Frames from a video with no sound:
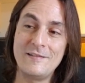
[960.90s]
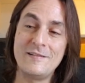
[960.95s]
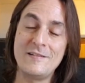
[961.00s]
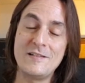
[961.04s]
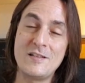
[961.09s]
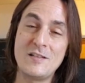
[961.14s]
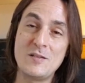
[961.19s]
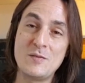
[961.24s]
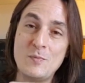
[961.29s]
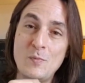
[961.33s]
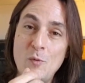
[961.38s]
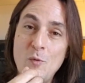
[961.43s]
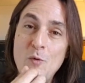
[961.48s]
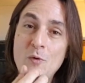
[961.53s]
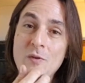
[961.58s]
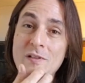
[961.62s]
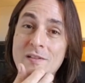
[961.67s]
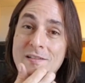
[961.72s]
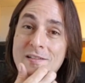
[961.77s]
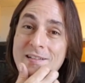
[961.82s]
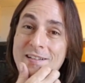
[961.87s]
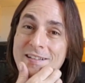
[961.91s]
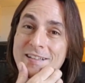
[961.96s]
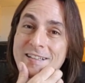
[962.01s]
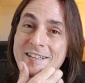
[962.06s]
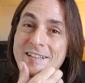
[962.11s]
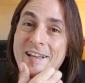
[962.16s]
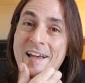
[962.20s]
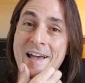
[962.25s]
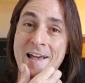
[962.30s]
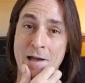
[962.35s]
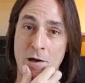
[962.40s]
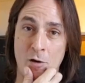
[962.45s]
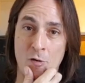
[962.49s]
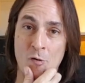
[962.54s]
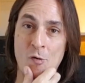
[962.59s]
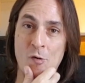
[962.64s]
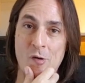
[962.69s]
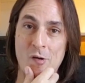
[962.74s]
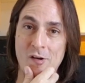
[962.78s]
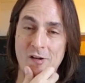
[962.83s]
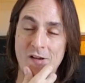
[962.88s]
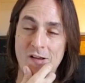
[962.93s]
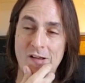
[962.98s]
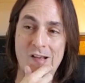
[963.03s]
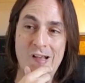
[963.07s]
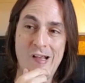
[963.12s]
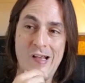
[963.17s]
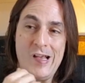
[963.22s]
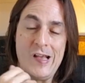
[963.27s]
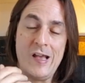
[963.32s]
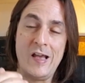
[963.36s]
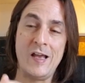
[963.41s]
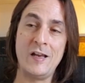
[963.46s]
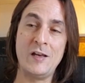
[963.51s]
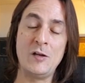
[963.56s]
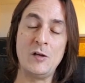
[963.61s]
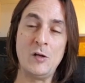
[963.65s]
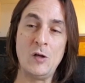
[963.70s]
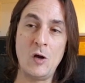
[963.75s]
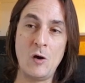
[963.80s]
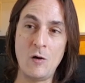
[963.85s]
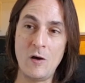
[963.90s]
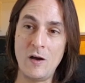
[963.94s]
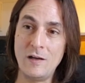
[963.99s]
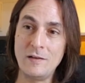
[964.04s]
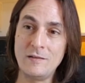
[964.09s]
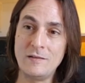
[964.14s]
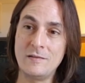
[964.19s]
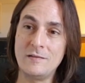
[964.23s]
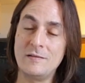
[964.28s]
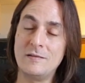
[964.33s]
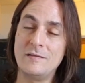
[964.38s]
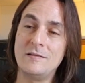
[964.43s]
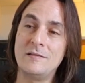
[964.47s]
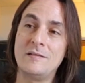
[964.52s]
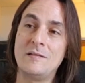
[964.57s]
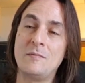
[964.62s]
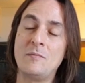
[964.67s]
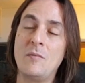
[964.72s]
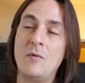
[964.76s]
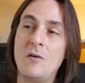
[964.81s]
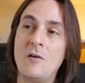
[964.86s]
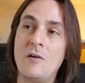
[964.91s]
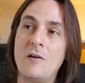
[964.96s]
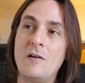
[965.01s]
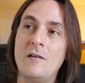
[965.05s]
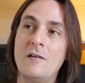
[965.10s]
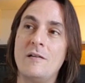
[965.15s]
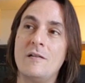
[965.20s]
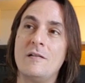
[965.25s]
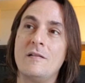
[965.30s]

smoothed down. And you know what? The more